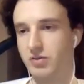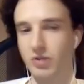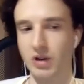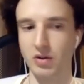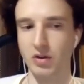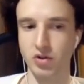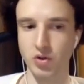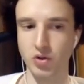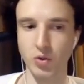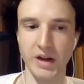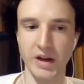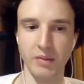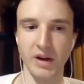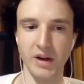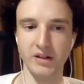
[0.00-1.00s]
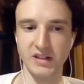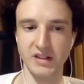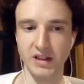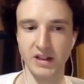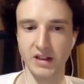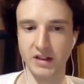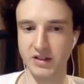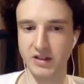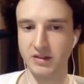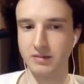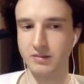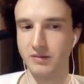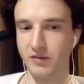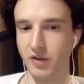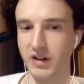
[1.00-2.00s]
we allow 2n minus k cuts
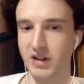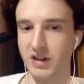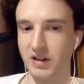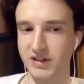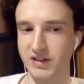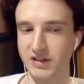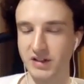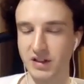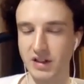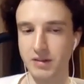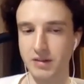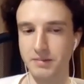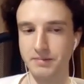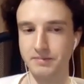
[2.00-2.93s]
for any constant k.